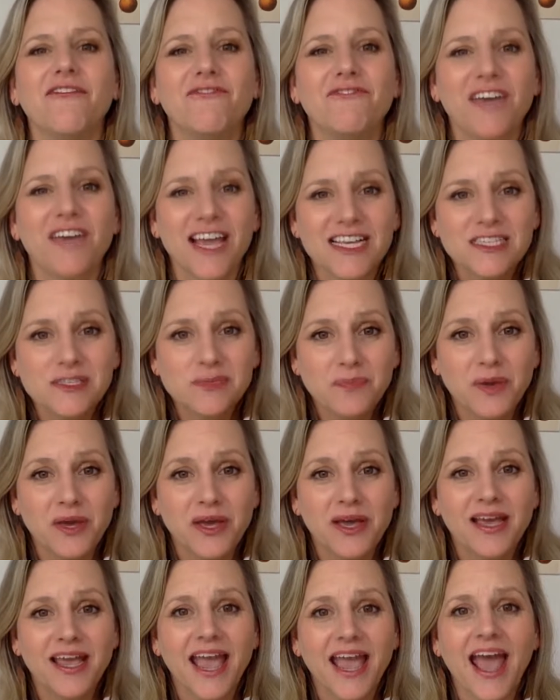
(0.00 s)

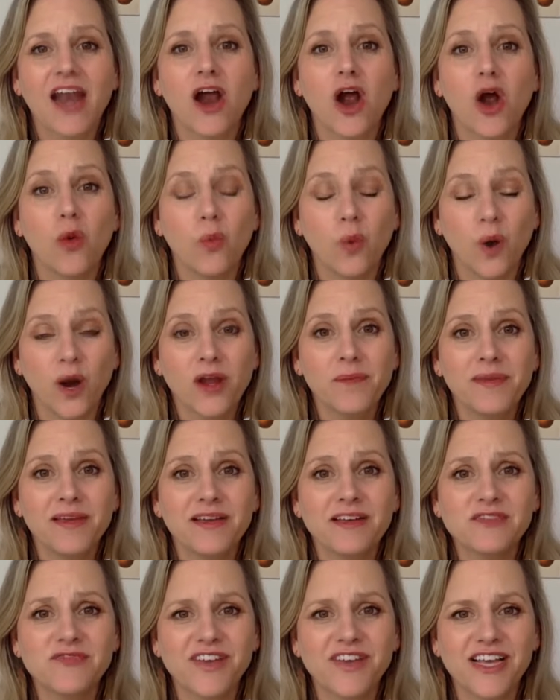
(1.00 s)
Facebook at our
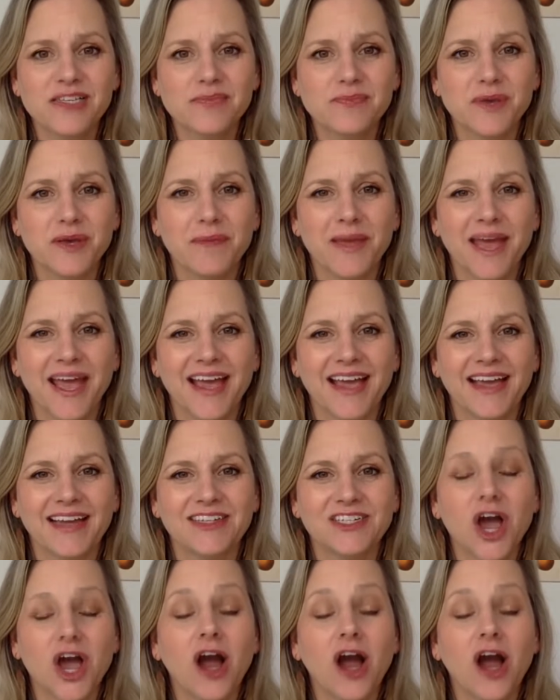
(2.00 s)
WorkMuse Facebook page,